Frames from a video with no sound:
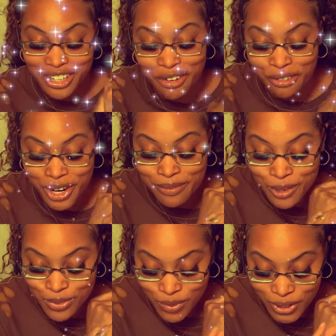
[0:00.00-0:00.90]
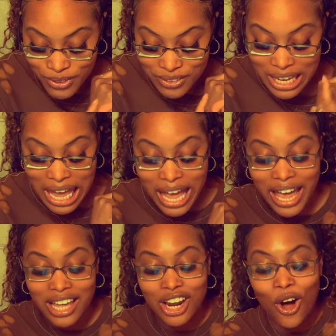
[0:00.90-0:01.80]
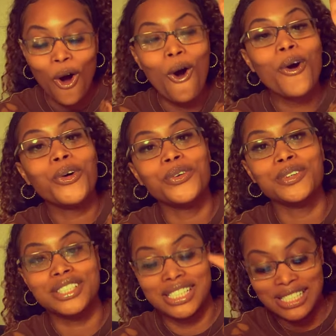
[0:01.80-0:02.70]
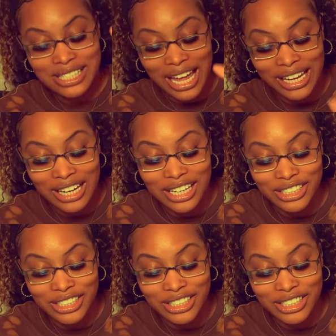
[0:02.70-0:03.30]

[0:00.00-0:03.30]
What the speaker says: rainbow sprinkles and a hole just like a